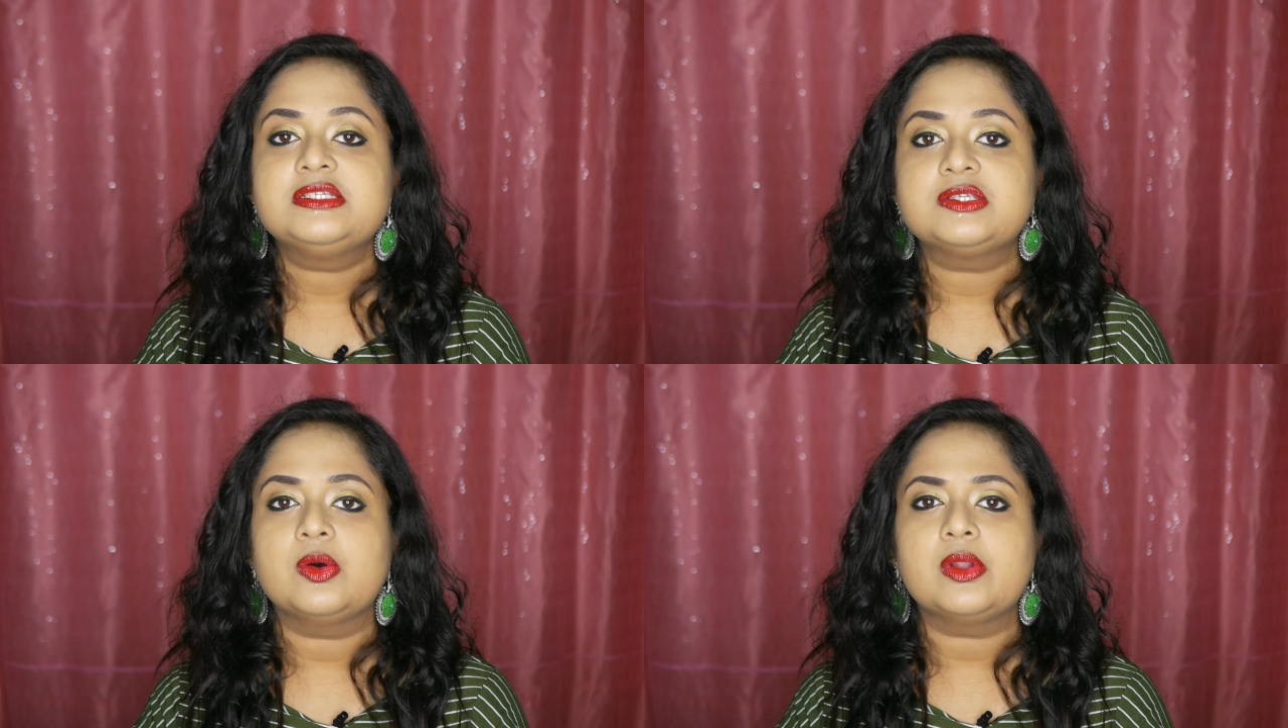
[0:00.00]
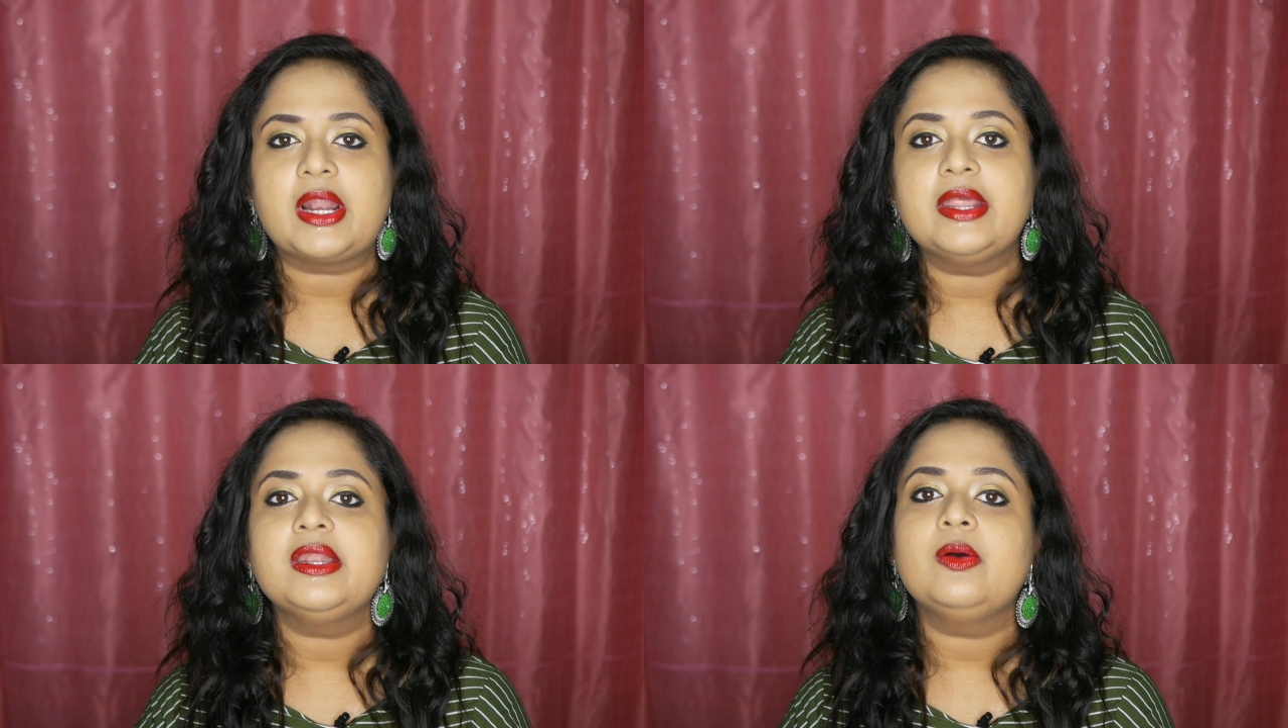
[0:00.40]
So
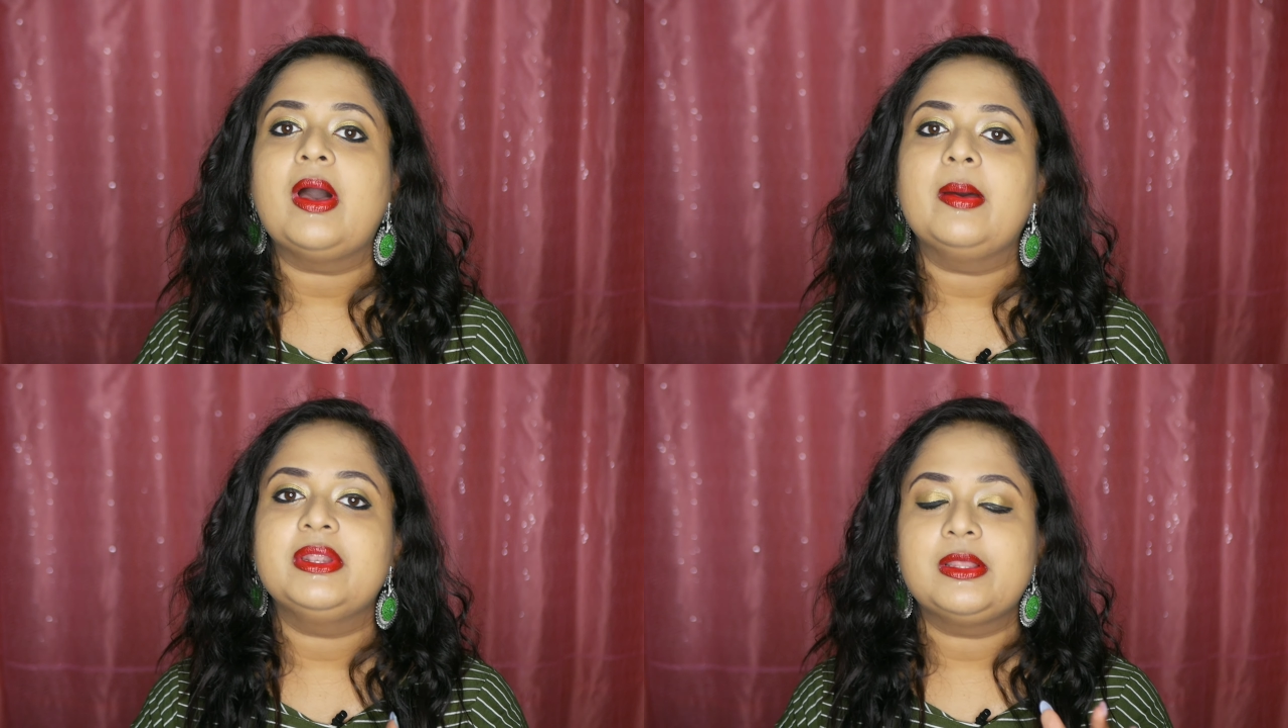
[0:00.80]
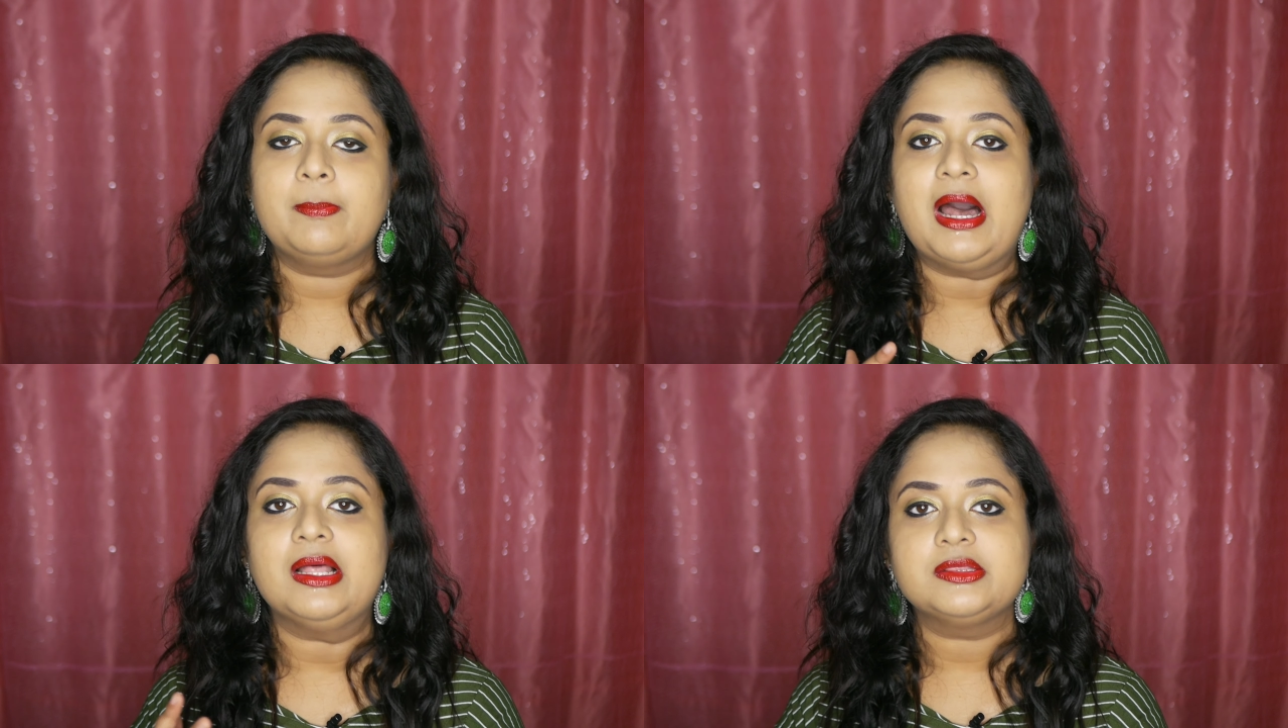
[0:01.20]
right now I am in the
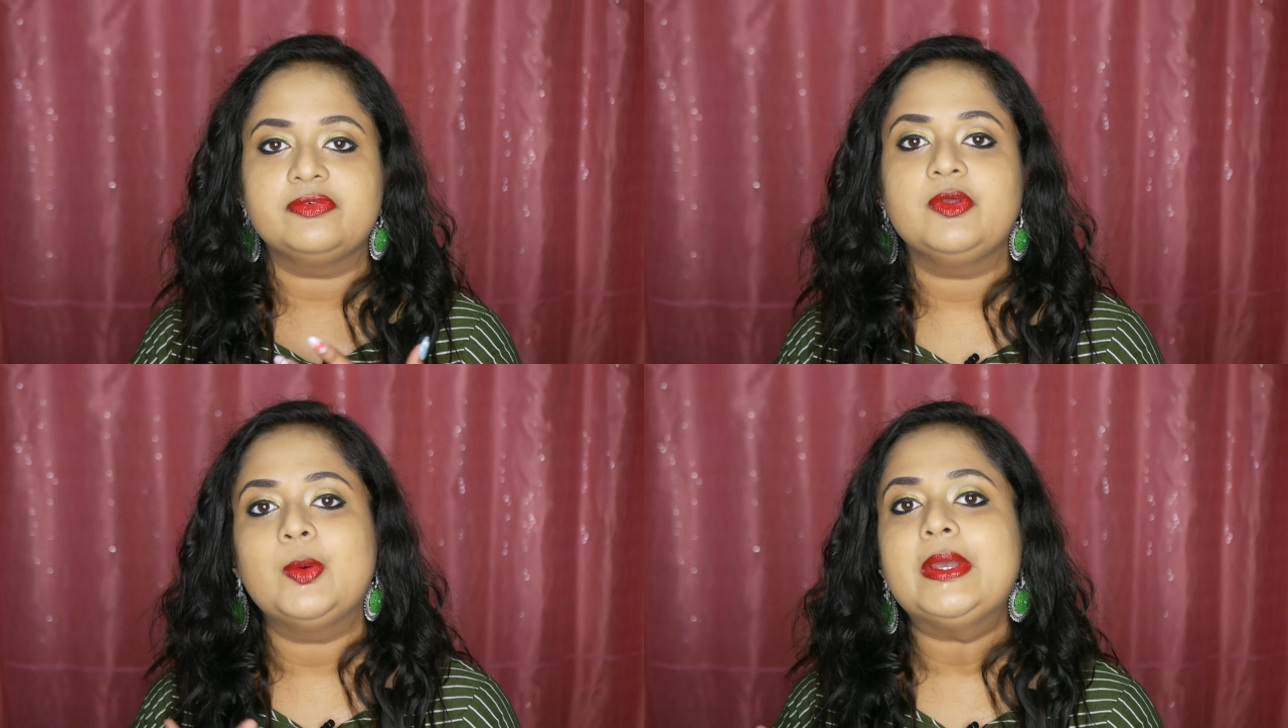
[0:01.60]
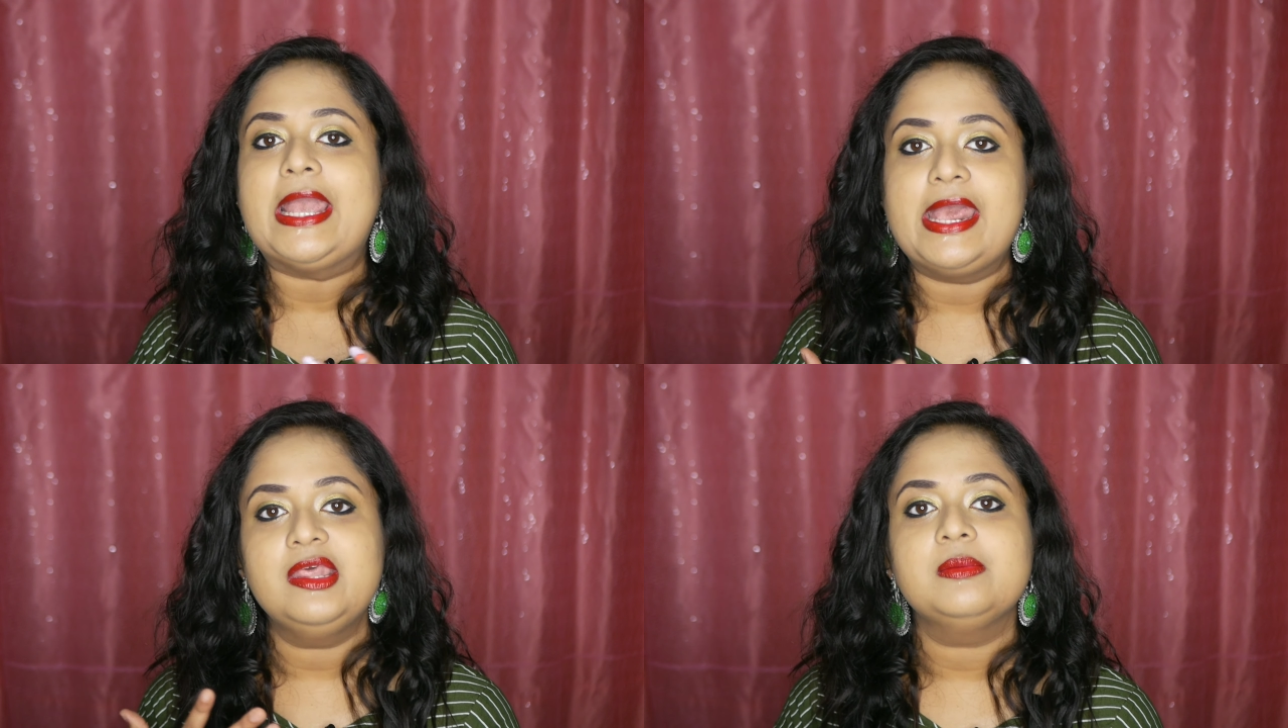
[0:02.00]
path of, you know,
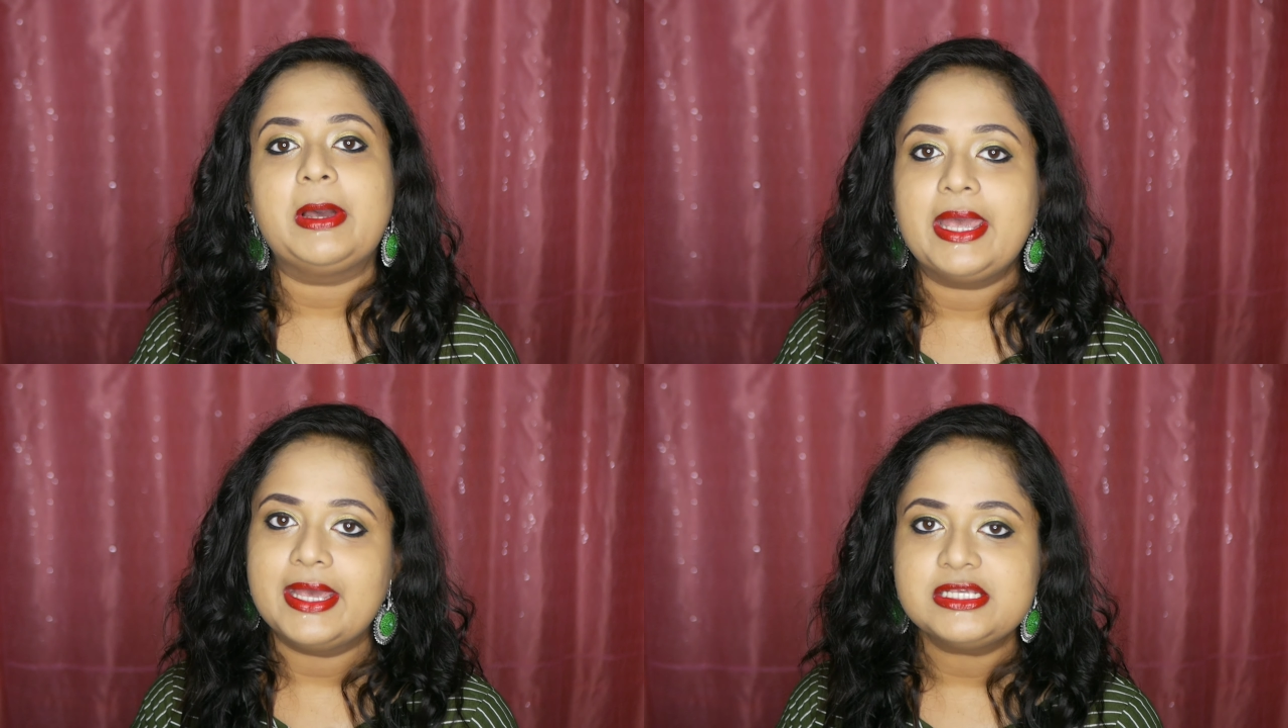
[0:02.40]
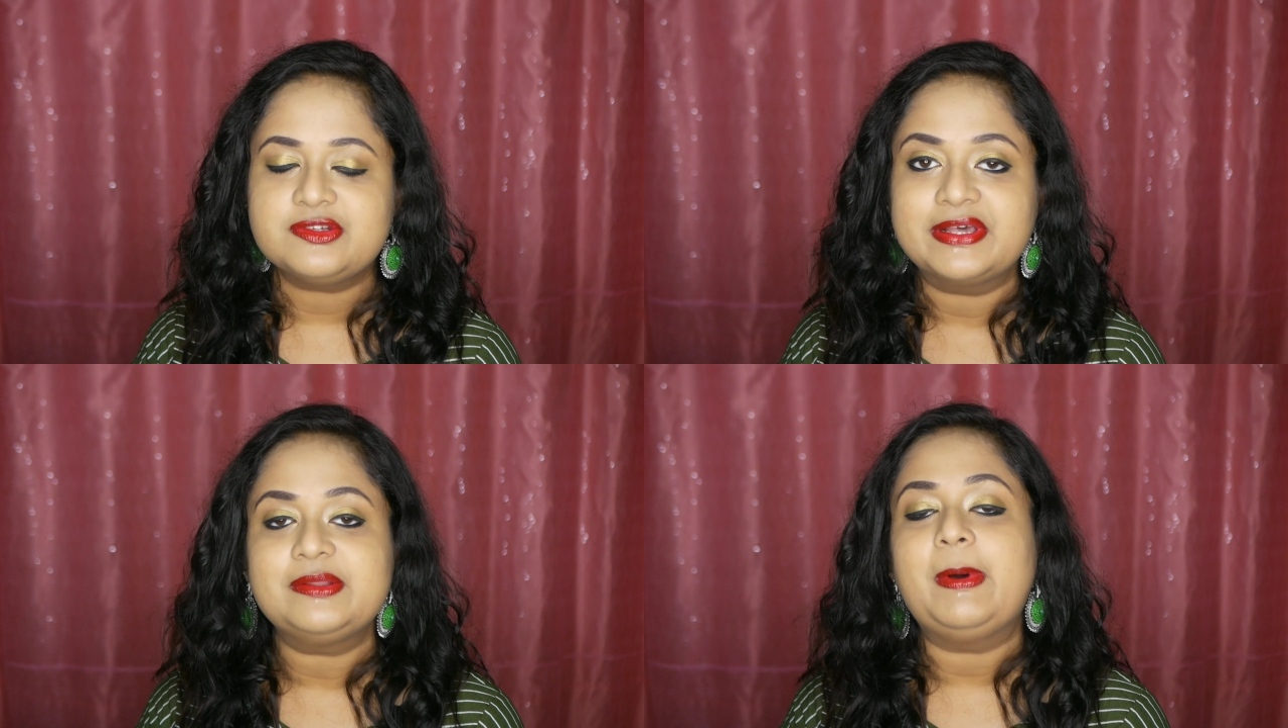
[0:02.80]
gaining my hair
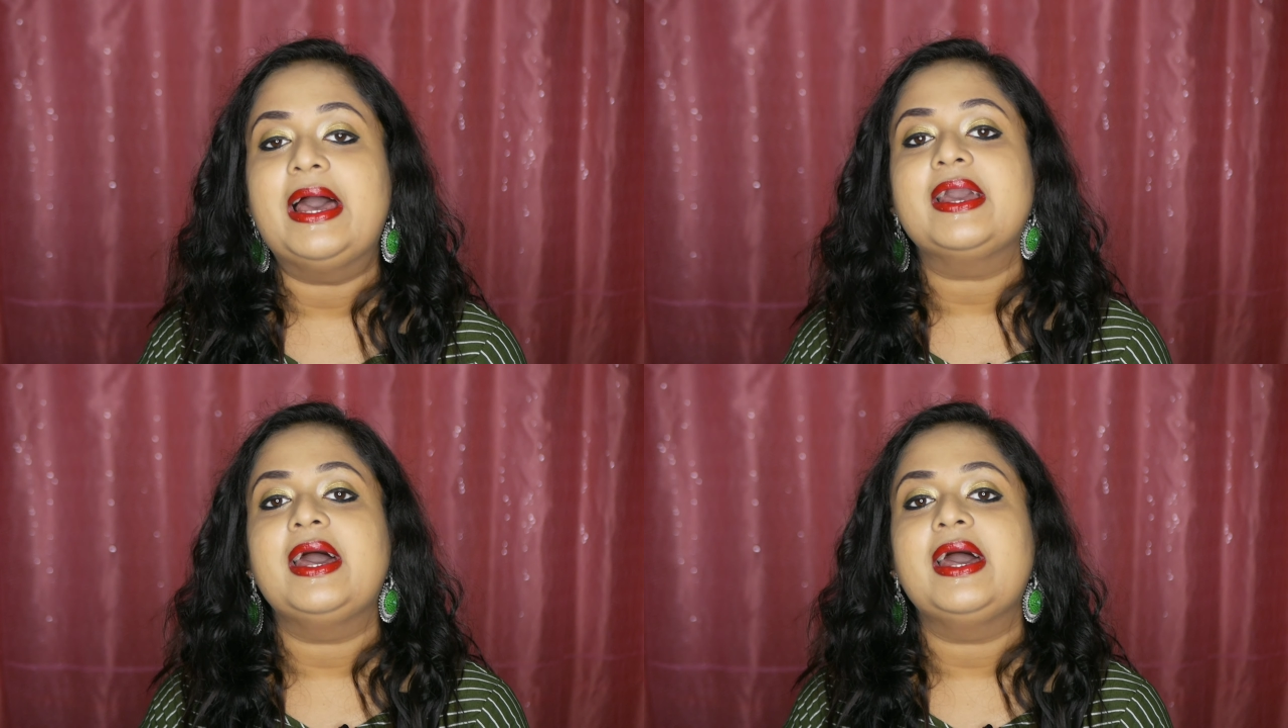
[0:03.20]
strength back.